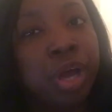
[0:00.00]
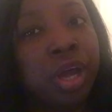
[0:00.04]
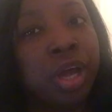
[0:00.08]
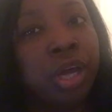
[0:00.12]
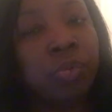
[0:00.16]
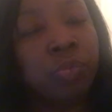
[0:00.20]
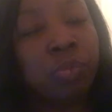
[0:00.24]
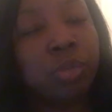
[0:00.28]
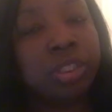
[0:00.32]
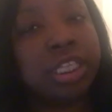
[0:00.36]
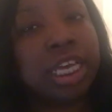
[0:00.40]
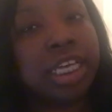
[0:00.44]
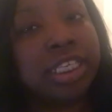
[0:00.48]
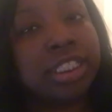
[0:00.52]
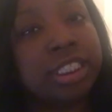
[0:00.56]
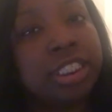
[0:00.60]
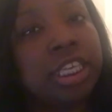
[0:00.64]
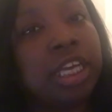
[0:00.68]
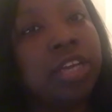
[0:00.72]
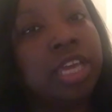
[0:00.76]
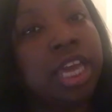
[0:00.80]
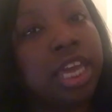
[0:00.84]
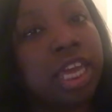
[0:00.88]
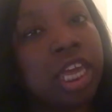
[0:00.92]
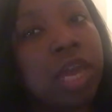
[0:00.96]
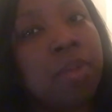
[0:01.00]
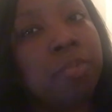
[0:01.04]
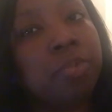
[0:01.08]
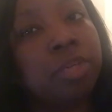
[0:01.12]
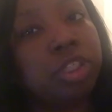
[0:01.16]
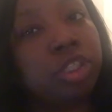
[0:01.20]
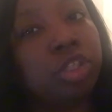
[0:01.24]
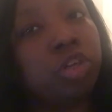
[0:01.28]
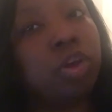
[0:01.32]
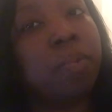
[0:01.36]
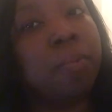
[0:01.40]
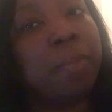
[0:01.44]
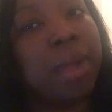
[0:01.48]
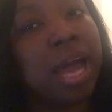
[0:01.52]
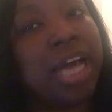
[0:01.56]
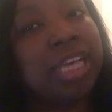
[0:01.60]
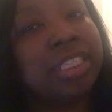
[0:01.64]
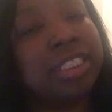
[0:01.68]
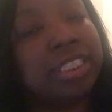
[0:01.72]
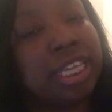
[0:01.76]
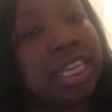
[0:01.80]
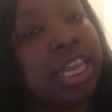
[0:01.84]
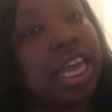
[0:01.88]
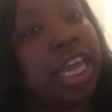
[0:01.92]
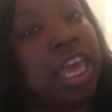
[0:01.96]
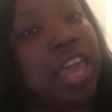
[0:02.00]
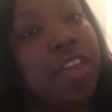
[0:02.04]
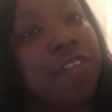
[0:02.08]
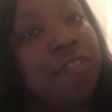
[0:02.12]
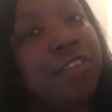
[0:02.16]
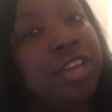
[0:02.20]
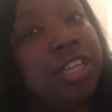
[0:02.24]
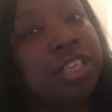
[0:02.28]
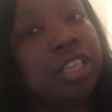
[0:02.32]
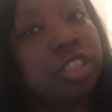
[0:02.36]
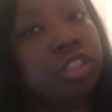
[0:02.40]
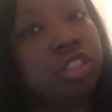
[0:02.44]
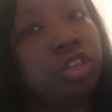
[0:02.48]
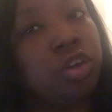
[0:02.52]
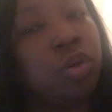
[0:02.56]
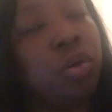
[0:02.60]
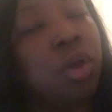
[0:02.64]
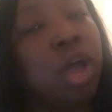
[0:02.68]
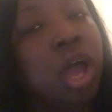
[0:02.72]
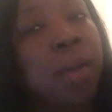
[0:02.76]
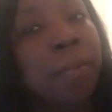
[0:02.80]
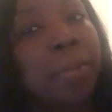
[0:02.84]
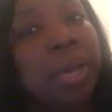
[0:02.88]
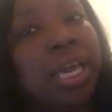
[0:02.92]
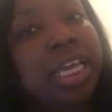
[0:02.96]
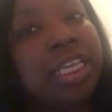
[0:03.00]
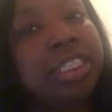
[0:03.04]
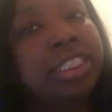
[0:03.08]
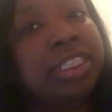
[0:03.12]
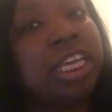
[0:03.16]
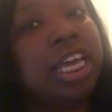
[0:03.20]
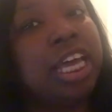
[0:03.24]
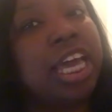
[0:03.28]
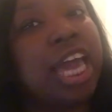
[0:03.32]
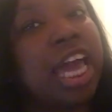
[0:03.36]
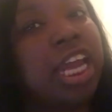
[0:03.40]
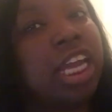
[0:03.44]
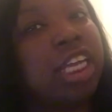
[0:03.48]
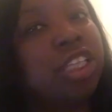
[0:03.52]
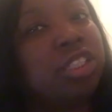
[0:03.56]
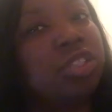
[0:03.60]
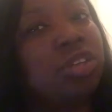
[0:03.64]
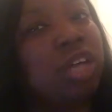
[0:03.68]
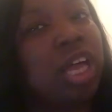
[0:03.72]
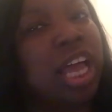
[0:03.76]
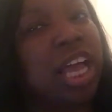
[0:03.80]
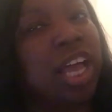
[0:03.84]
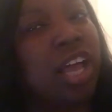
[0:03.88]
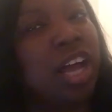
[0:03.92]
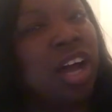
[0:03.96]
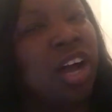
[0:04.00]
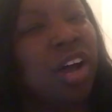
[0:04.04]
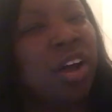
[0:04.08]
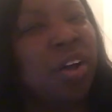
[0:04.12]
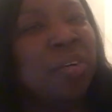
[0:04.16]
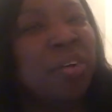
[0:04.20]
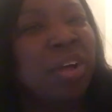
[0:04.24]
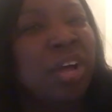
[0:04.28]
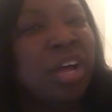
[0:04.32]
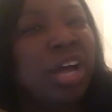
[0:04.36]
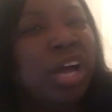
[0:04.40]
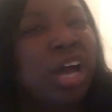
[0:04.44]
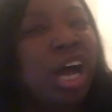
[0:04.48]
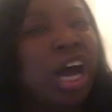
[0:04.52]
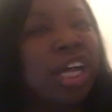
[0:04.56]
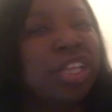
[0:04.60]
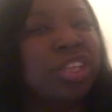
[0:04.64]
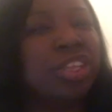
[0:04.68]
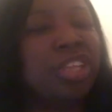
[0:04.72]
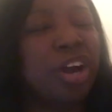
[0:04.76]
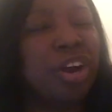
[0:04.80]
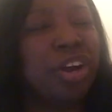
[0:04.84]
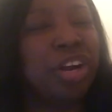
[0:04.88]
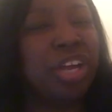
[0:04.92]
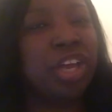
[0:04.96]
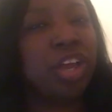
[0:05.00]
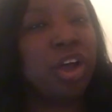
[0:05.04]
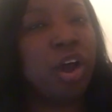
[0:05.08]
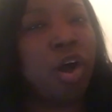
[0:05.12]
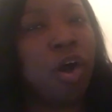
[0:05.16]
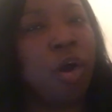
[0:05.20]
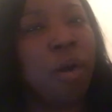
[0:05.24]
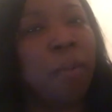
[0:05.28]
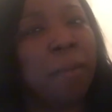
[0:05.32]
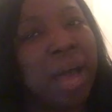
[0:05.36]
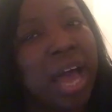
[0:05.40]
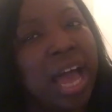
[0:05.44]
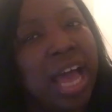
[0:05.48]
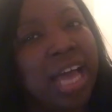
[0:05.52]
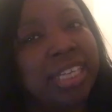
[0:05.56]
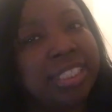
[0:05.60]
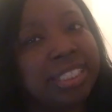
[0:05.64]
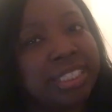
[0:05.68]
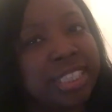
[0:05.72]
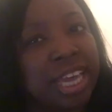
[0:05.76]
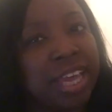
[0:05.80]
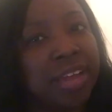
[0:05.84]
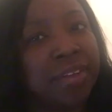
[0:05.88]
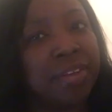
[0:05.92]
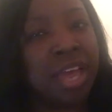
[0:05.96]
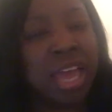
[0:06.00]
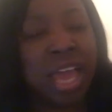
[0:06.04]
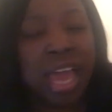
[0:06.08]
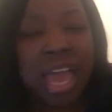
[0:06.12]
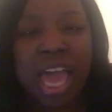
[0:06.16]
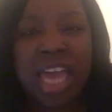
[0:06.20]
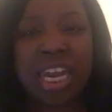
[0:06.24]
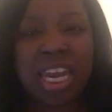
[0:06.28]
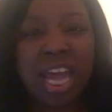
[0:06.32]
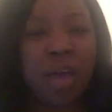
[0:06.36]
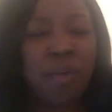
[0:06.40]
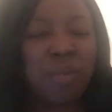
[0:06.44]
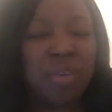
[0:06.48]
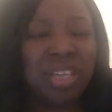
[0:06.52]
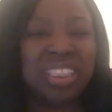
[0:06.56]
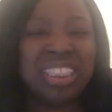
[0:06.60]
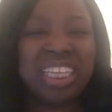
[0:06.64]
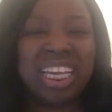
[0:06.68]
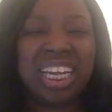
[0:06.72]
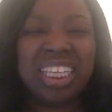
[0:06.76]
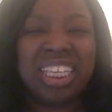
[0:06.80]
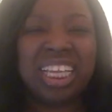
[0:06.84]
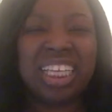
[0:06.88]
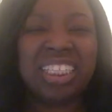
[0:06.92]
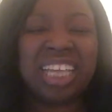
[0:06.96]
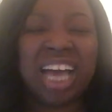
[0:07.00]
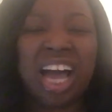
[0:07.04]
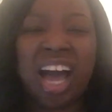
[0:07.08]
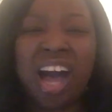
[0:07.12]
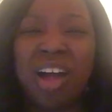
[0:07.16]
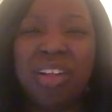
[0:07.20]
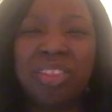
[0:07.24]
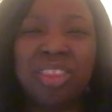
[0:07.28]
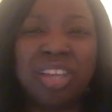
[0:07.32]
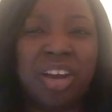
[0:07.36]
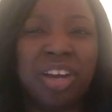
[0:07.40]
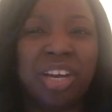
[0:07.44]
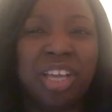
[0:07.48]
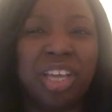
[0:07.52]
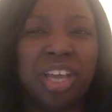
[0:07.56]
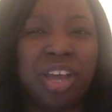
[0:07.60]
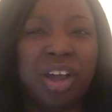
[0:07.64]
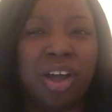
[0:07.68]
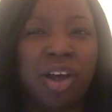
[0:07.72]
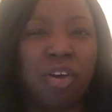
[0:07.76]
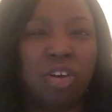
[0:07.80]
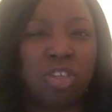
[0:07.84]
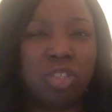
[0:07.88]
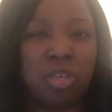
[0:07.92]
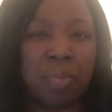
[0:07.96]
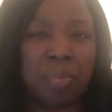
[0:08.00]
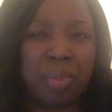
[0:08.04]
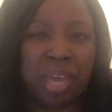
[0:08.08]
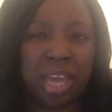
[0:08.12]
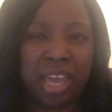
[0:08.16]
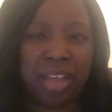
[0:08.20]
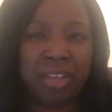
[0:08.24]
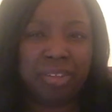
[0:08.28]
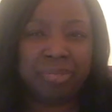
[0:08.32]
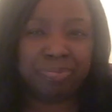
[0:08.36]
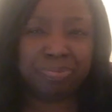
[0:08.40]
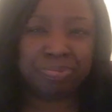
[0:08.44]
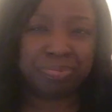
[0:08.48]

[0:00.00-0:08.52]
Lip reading: with that still that immature mindset. Like he 52, but he still got a 30-year-old mindset. And I wouldn't say that that's all 30-year-olds. I mean,